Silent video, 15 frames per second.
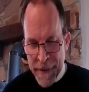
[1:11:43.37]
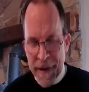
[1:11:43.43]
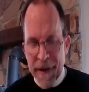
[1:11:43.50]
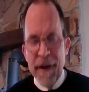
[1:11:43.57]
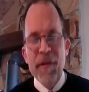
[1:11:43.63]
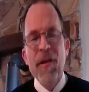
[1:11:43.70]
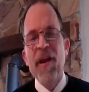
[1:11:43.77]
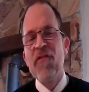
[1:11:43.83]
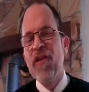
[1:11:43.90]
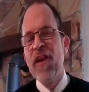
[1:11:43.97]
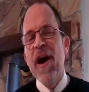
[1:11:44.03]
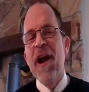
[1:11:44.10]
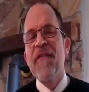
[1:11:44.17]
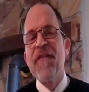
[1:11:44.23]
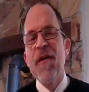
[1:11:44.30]
And then she
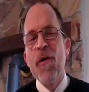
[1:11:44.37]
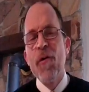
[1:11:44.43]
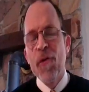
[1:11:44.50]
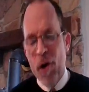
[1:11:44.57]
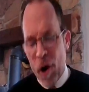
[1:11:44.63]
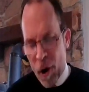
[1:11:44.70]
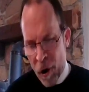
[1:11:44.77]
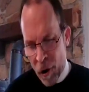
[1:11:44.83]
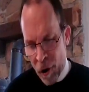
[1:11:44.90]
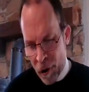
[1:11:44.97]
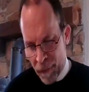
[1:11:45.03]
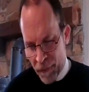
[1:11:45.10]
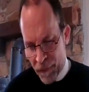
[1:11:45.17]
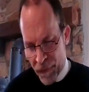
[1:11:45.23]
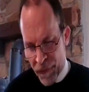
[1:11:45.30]
got a phone
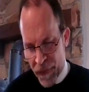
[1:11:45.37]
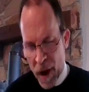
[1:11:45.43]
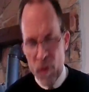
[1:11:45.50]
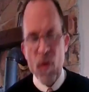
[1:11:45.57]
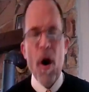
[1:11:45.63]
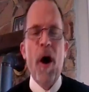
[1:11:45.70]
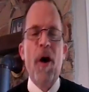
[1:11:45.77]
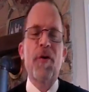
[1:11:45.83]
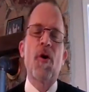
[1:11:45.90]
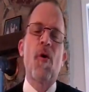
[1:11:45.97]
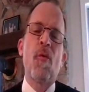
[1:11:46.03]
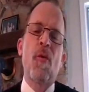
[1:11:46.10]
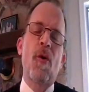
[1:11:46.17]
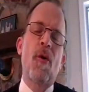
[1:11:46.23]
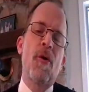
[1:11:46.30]
call that rocked her
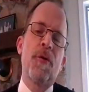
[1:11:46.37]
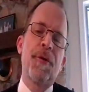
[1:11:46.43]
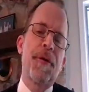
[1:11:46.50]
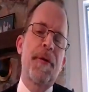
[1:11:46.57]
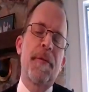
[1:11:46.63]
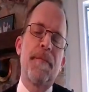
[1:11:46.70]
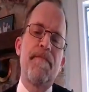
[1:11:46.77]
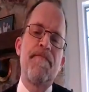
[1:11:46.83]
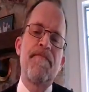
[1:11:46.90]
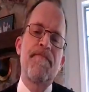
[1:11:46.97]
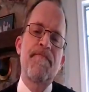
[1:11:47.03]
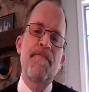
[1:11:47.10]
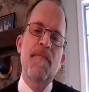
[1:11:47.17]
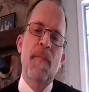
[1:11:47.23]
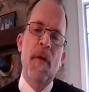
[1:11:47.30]
world.
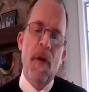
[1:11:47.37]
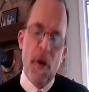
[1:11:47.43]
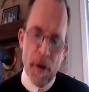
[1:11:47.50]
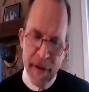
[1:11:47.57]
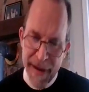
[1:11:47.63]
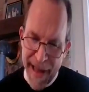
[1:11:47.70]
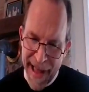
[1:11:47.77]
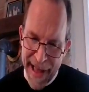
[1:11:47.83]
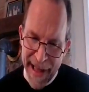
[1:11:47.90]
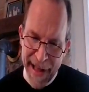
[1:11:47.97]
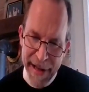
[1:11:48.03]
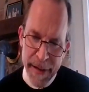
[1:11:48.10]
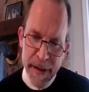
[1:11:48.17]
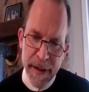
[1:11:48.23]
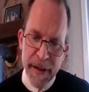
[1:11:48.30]
Her
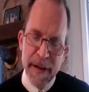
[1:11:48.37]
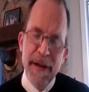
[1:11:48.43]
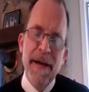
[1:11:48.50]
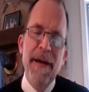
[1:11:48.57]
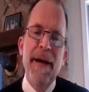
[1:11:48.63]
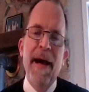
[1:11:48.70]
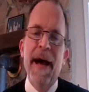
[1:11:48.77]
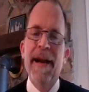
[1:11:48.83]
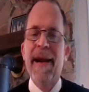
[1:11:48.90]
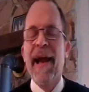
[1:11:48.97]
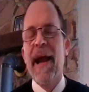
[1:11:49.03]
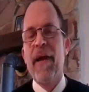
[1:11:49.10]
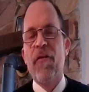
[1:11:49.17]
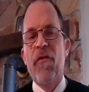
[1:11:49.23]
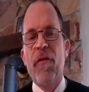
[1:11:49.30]
dad had
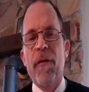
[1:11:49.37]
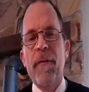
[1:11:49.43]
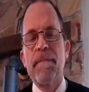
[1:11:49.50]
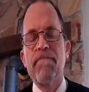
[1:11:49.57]
cancer.